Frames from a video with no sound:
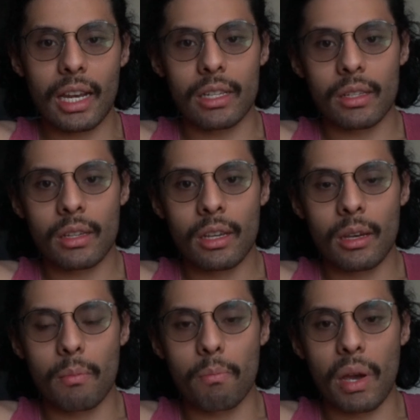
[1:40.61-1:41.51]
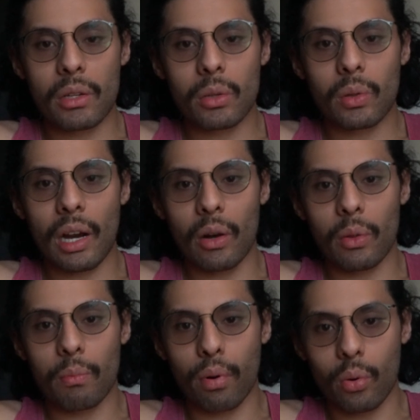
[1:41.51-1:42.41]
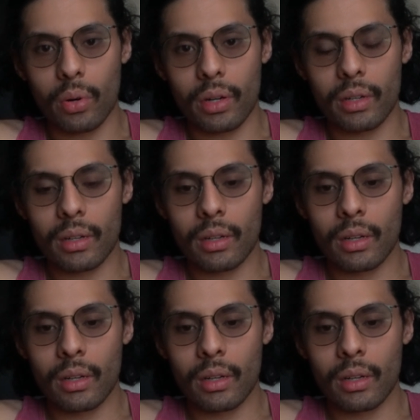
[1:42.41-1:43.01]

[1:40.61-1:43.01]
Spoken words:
as mental health porn.